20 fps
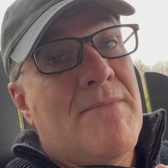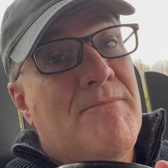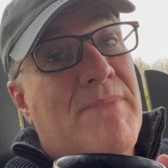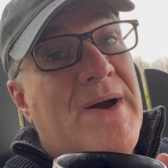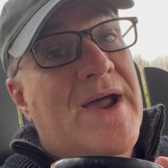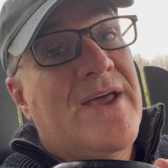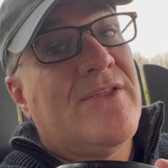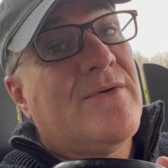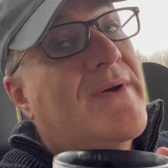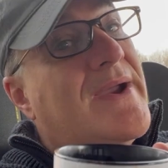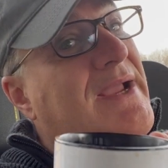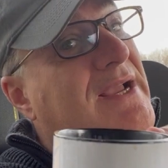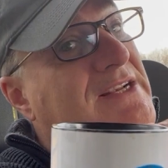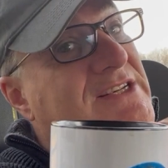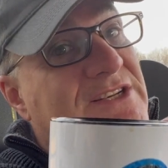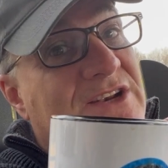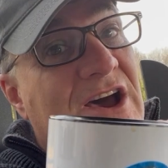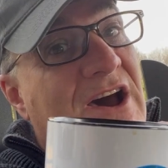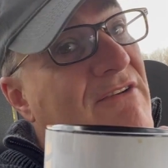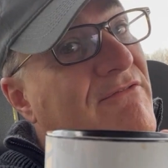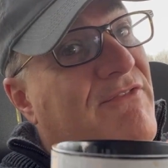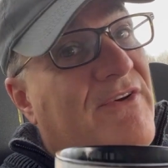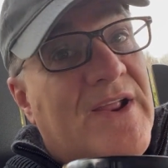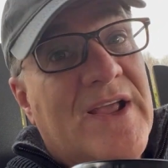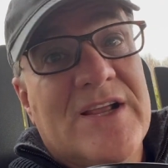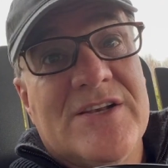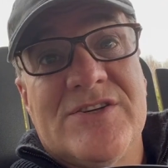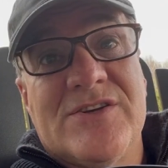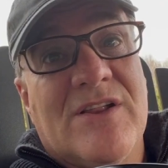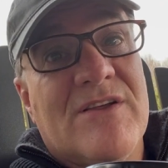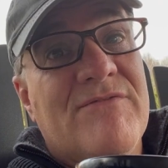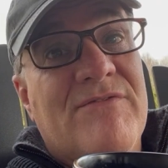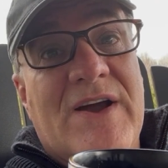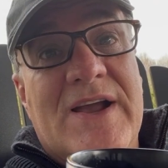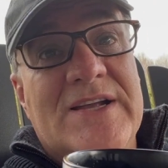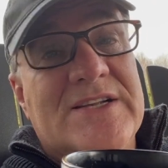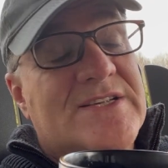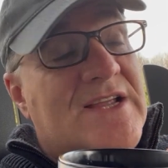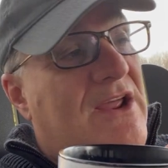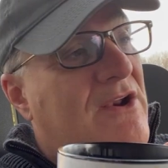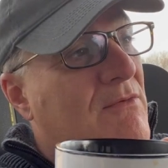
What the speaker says: And by the way, it's not financial advice.